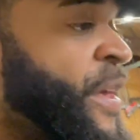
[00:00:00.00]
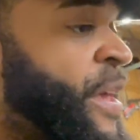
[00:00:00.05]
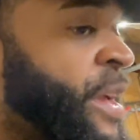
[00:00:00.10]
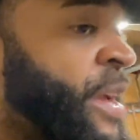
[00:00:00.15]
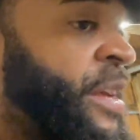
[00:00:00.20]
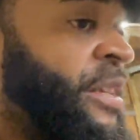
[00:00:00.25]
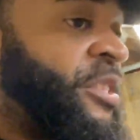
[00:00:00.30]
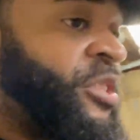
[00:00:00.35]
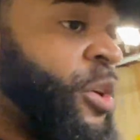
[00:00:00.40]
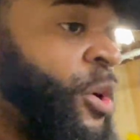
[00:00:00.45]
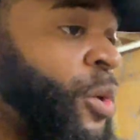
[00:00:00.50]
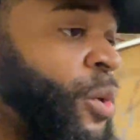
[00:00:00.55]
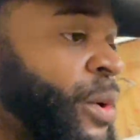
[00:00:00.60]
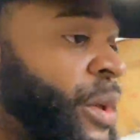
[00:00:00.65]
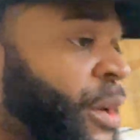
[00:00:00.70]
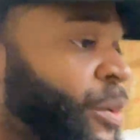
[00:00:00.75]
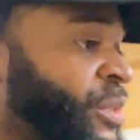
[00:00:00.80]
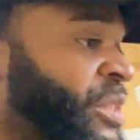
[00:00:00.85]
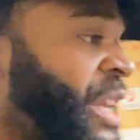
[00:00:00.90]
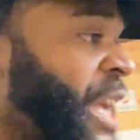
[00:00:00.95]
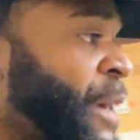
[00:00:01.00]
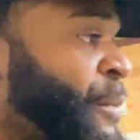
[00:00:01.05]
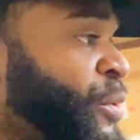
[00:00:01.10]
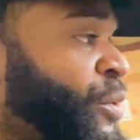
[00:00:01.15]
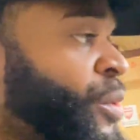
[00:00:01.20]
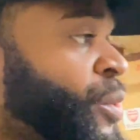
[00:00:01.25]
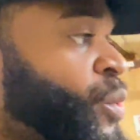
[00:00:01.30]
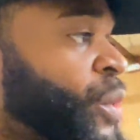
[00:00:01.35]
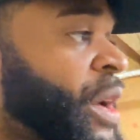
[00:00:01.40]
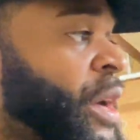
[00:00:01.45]
And so it was able
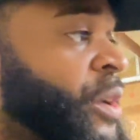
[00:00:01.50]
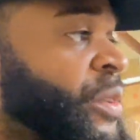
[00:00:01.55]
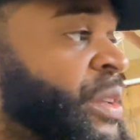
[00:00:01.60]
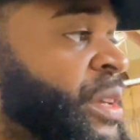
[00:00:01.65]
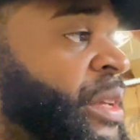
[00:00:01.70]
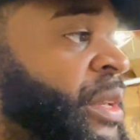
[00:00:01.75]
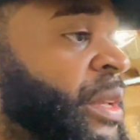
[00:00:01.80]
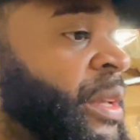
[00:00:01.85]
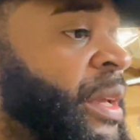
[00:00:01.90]
to weld it,